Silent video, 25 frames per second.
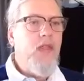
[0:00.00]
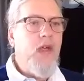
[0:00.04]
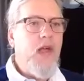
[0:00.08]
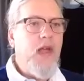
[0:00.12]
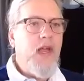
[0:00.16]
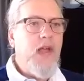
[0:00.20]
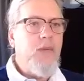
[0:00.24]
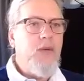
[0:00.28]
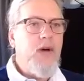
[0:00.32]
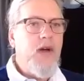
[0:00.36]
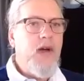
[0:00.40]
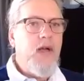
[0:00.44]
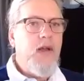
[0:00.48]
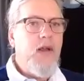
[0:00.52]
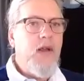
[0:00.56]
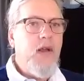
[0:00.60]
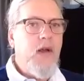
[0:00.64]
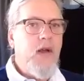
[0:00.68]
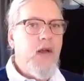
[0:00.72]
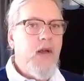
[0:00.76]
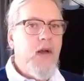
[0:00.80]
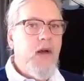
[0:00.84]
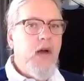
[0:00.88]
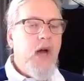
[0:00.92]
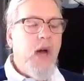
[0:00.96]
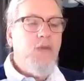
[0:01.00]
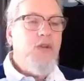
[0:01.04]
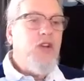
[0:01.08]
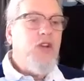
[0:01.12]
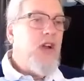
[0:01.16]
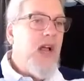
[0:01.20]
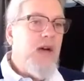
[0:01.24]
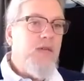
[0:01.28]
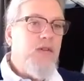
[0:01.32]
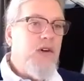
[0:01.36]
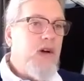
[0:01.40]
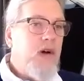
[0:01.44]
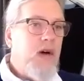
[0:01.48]
thing, but I mean, you're
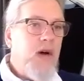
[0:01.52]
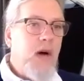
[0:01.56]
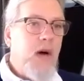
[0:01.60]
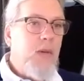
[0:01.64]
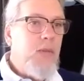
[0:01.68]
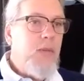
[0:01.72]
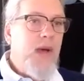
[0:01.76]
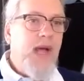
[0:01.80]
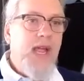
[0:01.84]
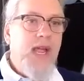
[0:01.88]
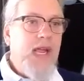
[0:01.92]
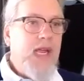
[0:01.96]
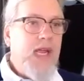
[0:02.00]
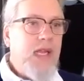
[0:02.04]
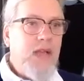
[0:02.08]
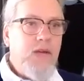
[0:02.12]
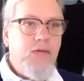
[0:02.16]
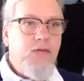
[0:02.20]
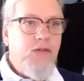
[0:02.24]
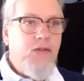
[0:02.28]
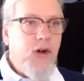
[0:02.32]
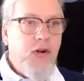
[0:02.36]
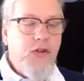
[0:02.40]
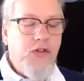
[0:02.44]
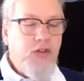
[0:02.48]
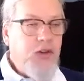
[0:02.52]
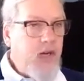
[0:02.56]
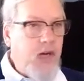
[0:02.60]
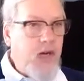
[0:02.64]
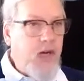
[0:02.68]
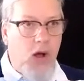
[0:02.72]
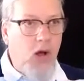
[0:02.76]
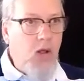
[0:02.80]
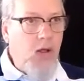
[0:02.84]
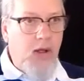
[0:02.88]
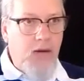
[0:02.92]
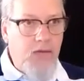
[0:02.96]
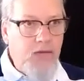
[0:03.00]
going to have a main function in
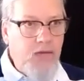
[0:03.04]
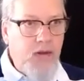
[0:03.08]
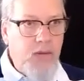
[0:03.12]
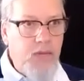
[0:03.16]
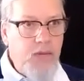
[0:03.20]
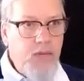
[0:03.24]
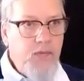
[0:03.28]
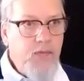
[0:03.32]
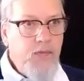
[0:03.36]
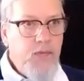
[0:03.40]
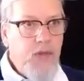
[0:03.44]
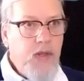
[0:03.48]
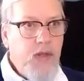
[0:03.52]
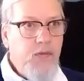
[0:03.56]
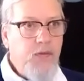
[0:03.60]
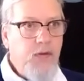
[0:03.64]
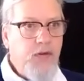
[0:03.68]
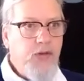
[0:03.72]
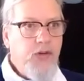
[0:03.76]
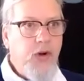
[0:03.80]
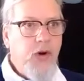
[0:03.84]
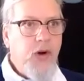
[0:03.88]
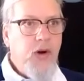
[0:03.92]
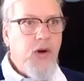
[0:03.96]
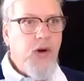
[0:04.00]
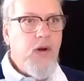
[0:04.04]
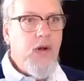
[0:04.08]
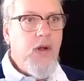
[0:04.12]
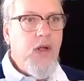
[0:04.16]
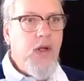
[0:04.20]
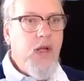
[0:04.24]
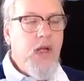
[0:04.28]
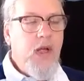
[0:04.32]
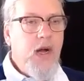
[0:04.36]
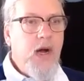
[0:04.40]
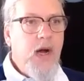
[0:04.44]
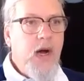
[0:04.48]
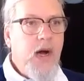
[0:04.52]
all of them for sure.
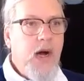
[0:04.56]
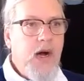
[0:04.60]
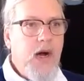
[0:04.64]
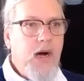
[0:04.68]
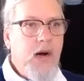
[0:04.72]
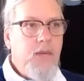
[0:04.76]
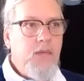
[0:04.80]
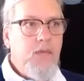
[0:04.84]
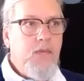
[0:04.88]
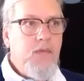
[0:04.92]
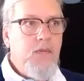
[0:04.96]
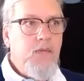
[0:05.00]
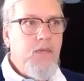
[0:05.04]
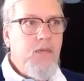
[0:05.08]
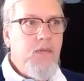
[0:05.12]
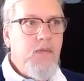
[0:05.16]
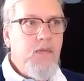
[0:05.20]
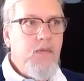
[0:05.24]
And